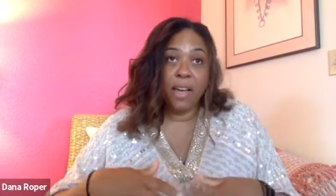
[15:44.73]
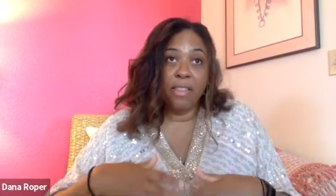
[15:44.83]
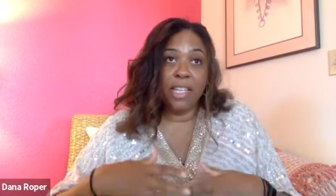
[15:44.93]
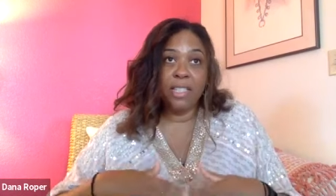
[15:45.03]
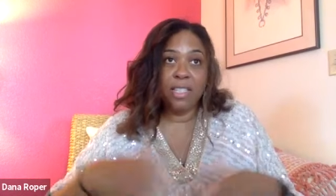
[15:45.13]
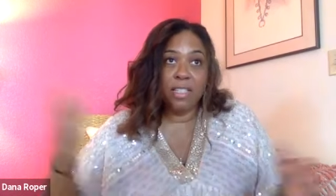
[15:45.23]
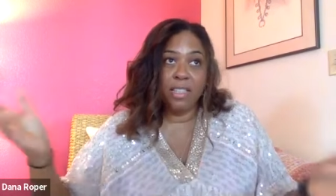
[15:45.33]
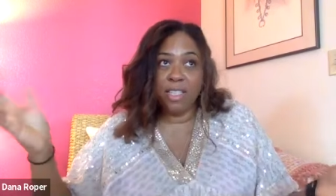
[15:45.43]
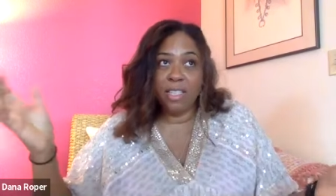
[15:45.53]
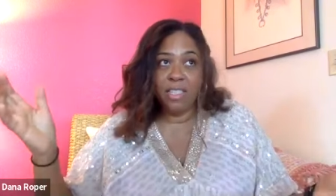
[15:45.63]
This,
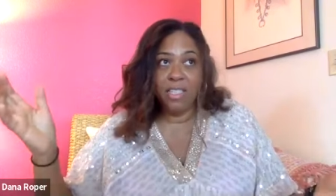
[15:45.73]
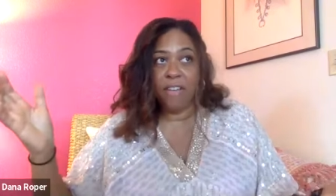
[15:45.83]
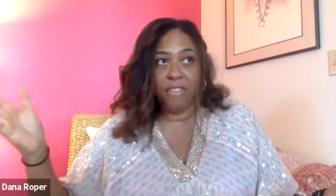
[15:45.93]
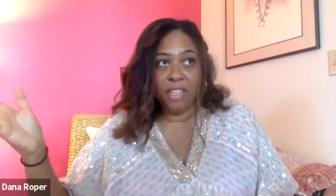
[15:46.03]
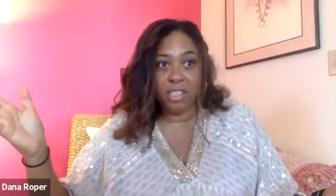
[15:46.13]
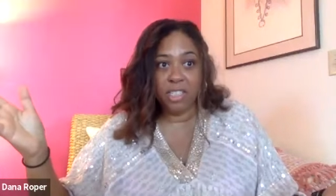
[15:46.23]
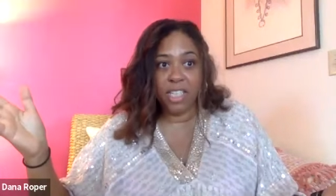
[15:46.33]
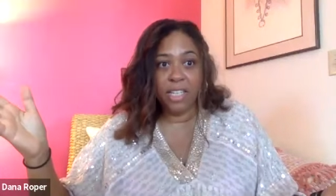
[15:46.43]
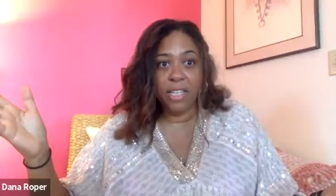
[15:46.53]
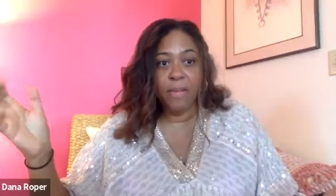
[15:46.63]
this has
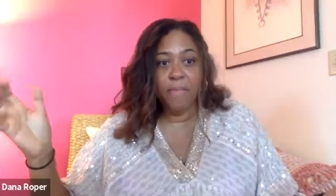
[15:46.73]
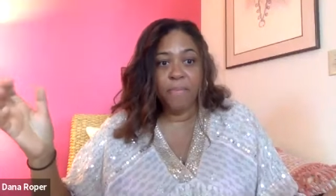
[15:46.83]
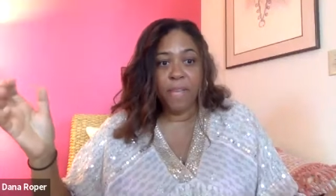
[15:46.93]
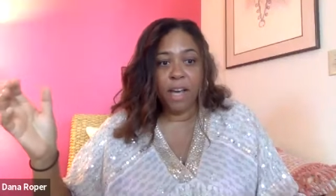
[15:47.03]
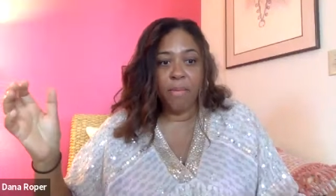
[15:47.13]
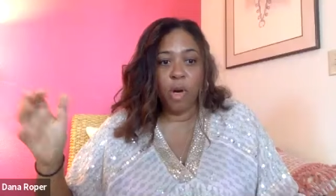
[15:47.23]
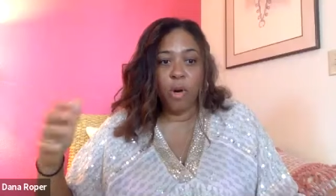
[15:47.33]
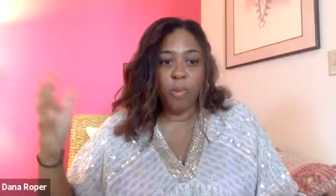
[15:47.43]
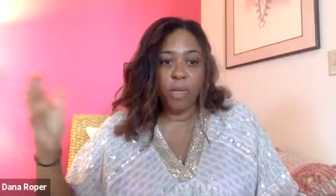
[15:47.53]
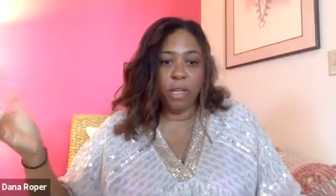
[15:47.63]
definitely um,
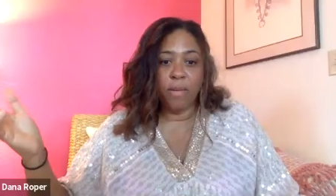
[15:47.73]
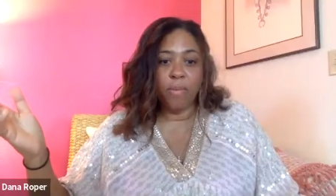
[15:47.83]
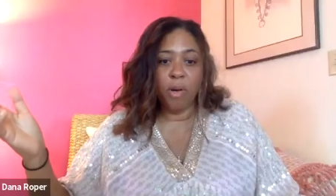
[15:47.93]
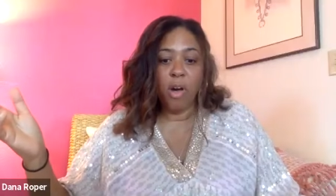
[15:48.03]
opened up